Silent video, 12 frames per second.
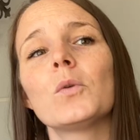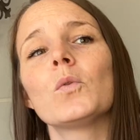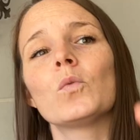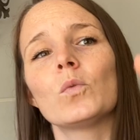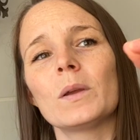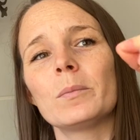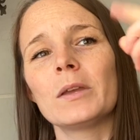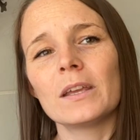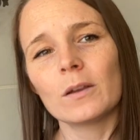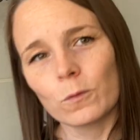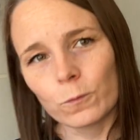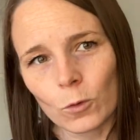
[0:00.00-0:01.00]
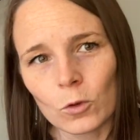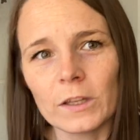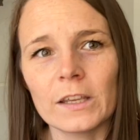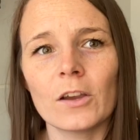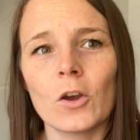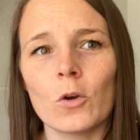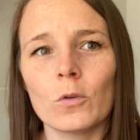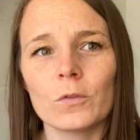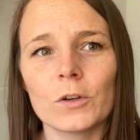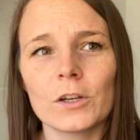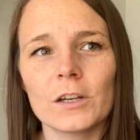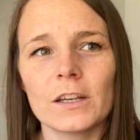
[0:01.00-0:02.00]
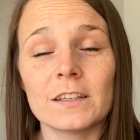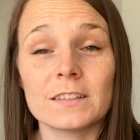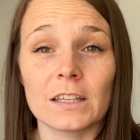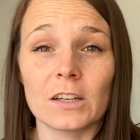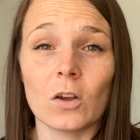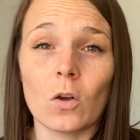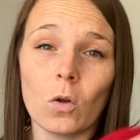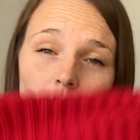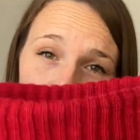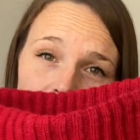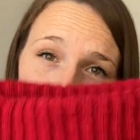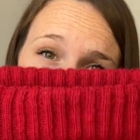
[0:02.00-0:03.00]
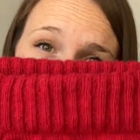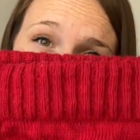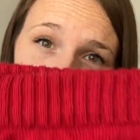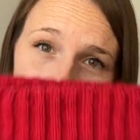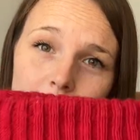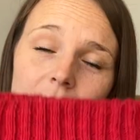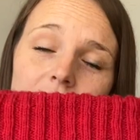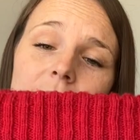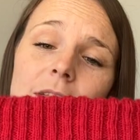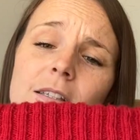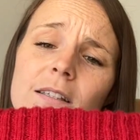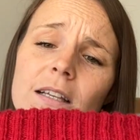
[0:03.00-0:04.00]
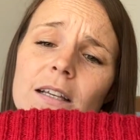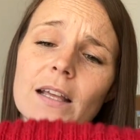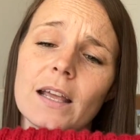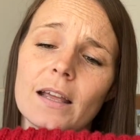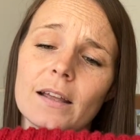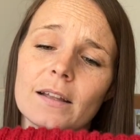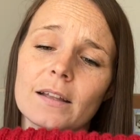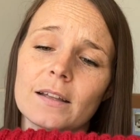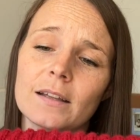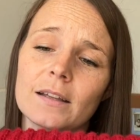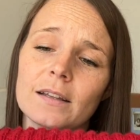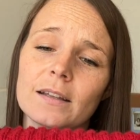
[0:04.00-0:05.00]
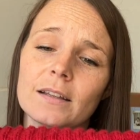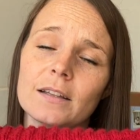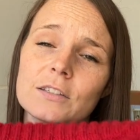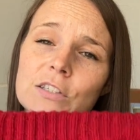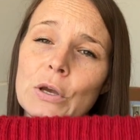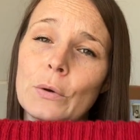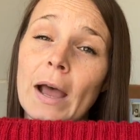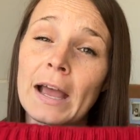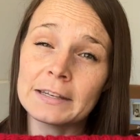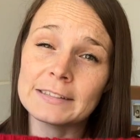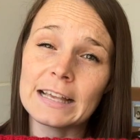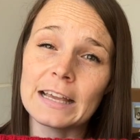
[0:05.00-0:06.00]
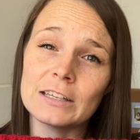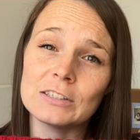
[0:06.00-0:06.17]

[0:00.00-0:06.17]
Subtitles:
ribbing folding over is gonna hold up your pants. So I decided